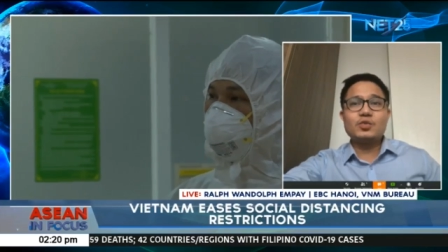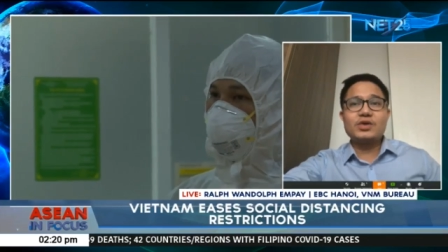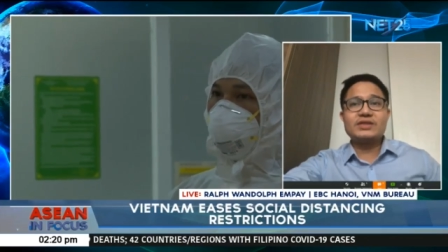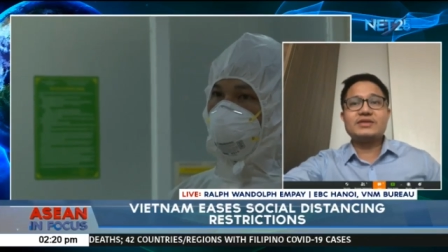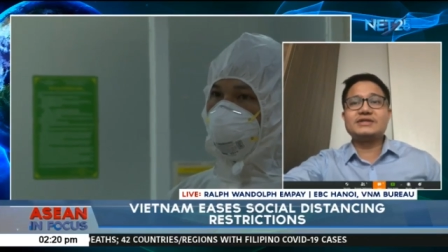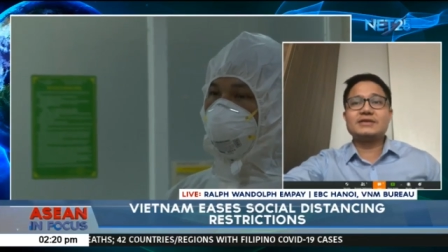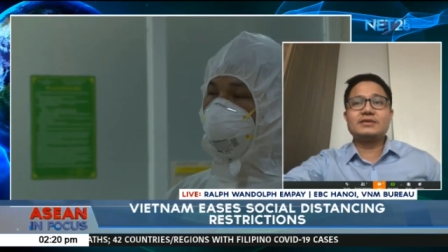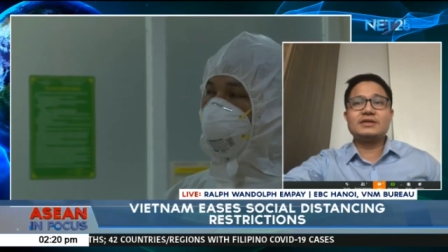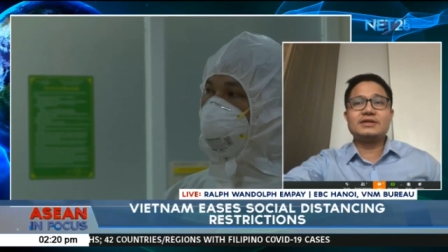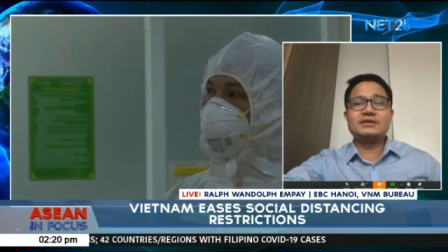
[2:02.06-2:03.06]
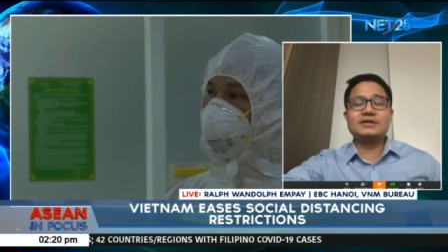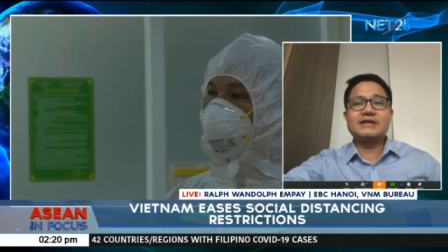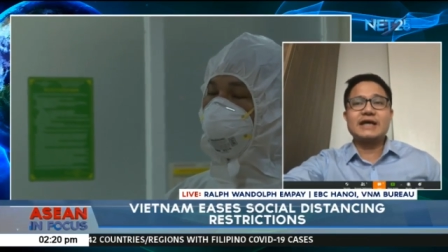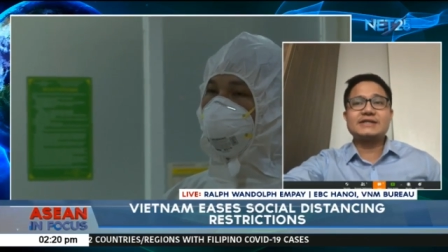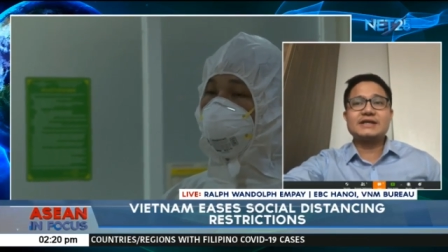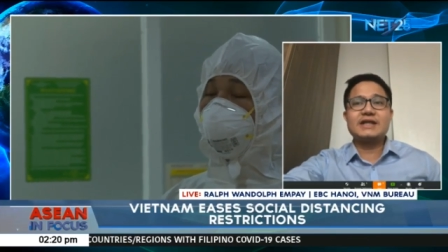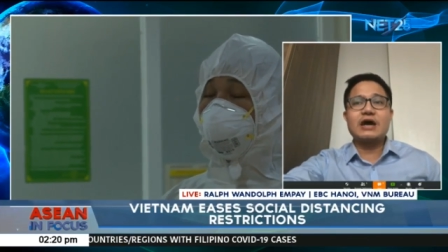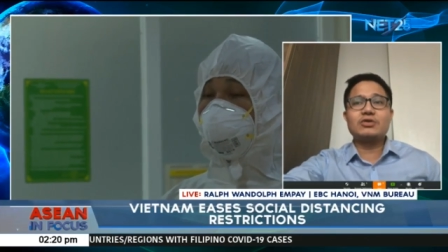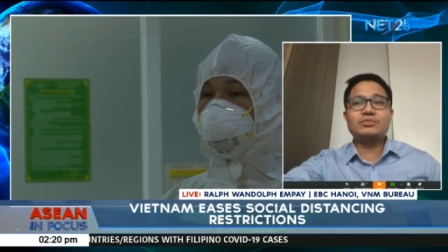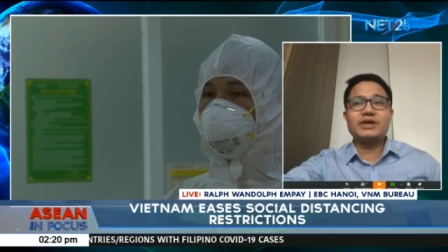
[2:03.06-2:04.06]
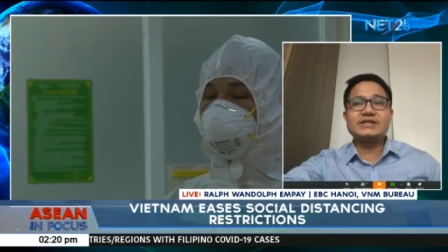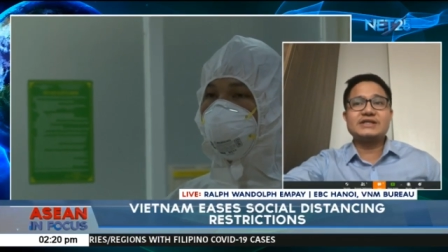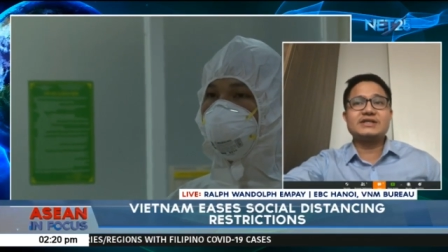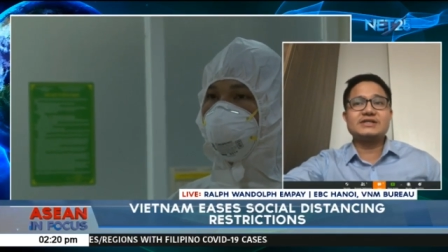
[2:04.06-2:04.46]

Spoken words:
with the detected outbreaks in its